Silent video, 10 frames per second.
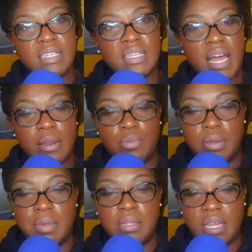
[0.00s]
It's a lot of
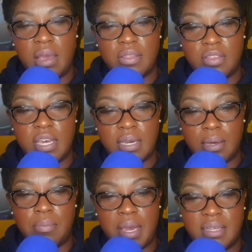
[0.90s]
women that think
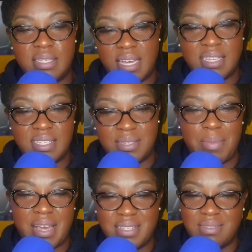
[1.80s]
a man's sex is
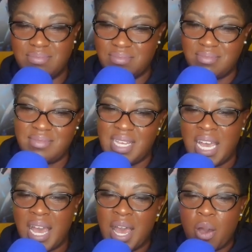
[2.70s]
amazing
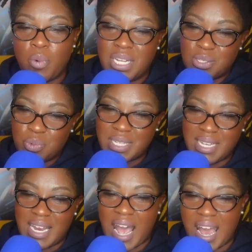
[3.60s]
when it's
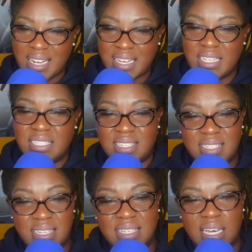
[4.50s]
really not. It's
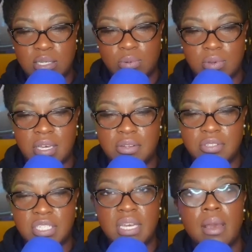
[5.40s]
just his sexual
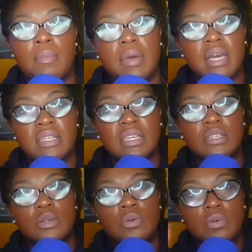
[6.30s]
energy because
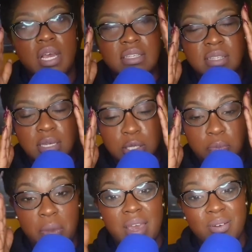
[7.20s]
as soon as the
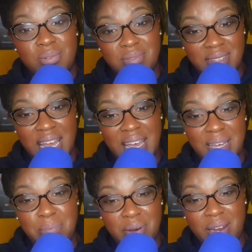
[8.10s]
spell that
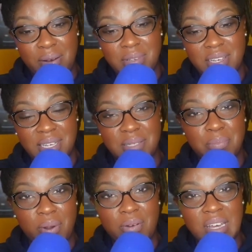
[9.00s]
he put on you is
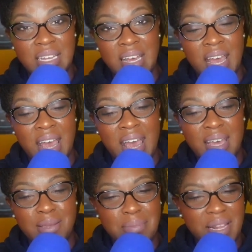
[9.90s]
broken,
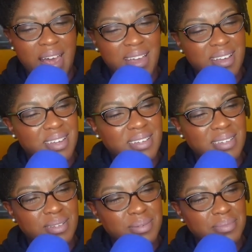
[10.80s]
you'd be like,
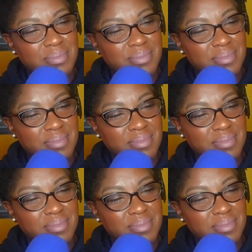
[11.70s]
um,